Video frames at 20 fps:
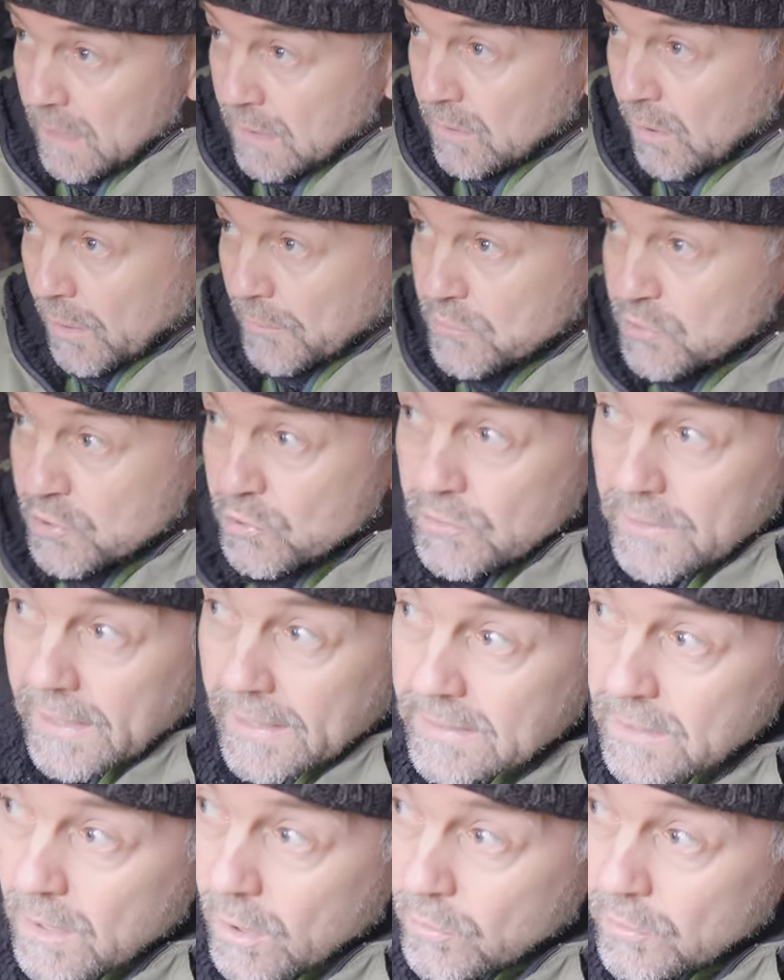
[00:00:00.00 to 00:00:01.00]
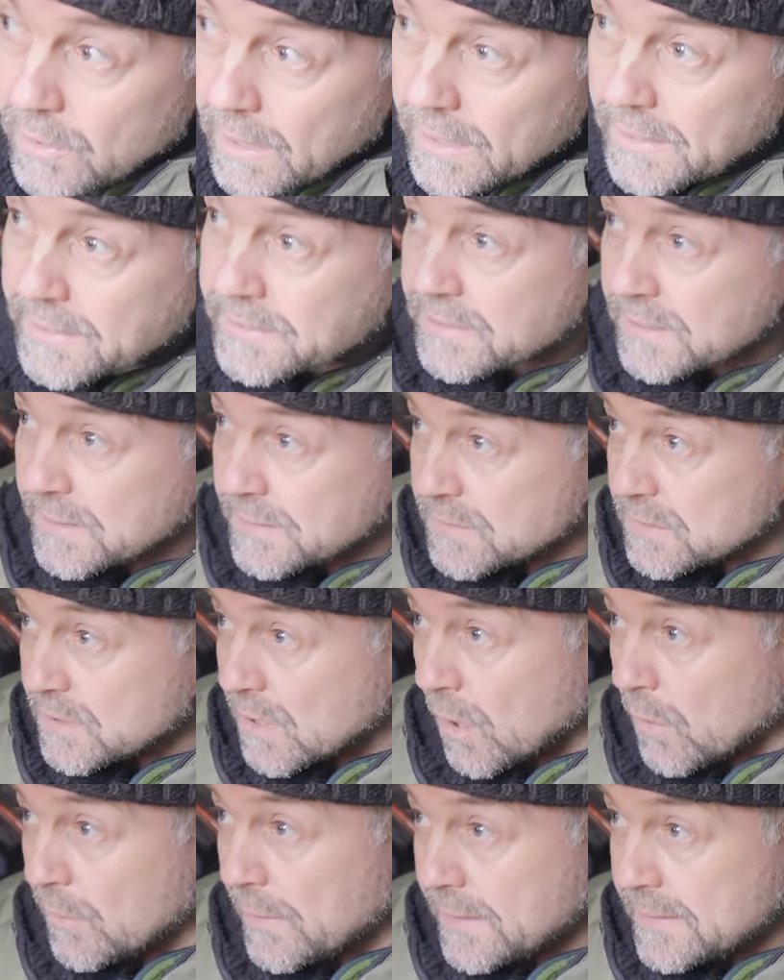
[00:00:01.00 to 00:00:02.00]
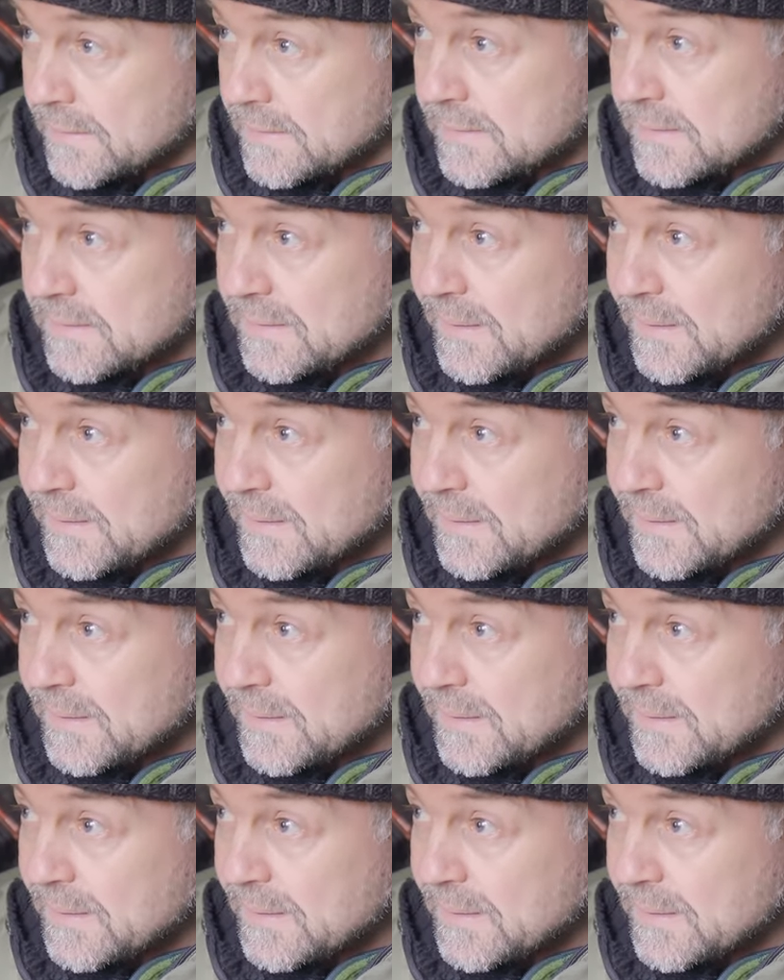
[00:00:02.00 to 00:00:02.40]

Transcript: come to that location. So it's